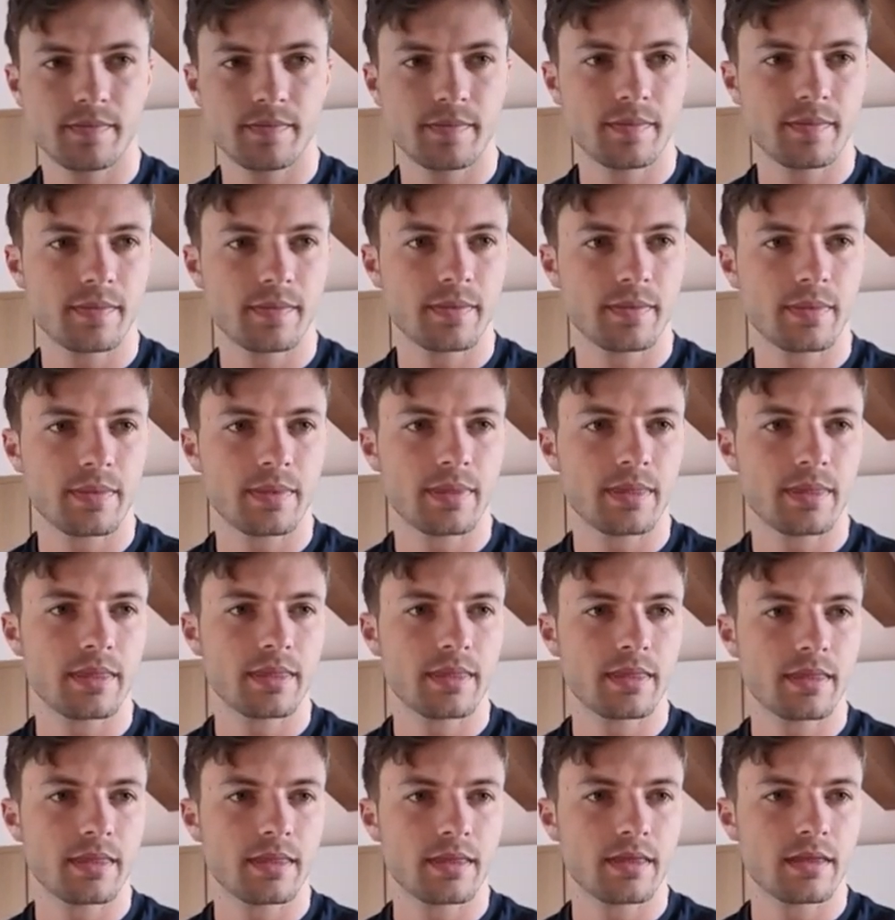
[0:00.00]

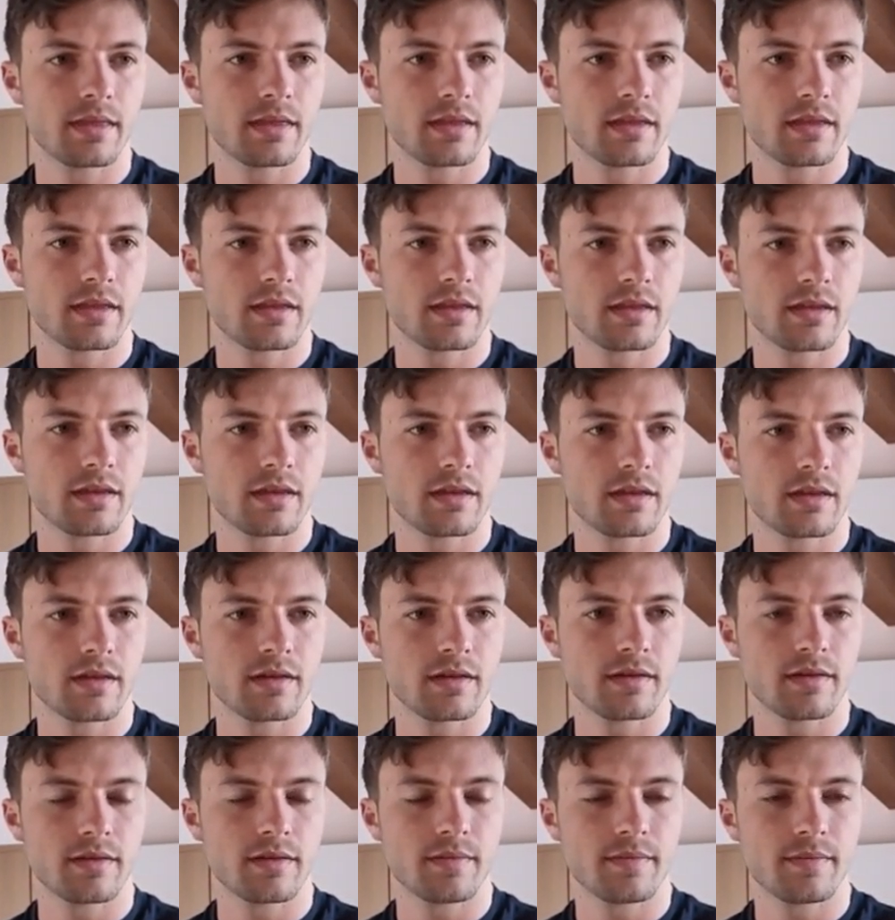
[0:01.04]

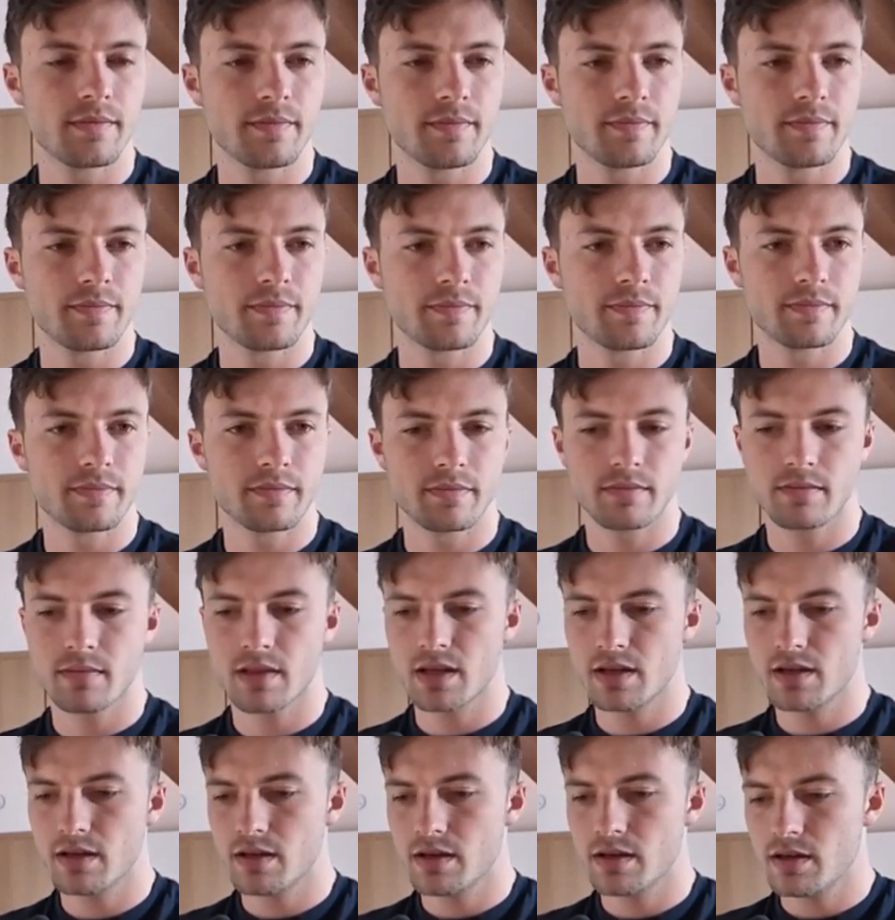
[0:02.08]

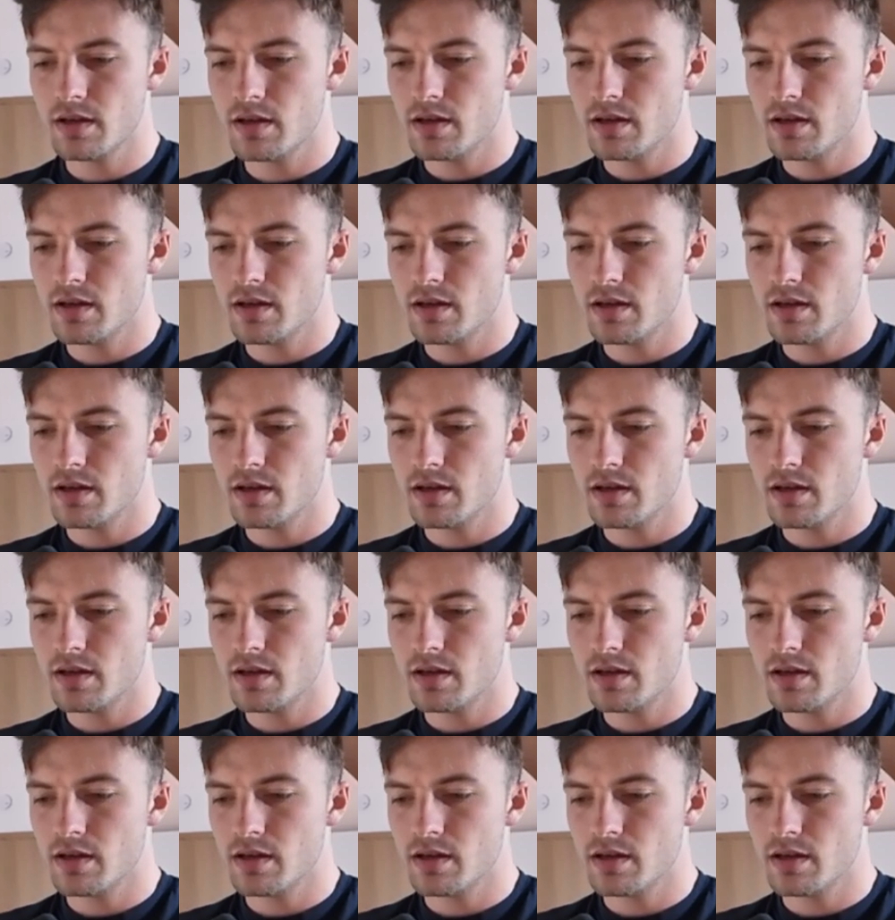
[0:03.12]
(silence)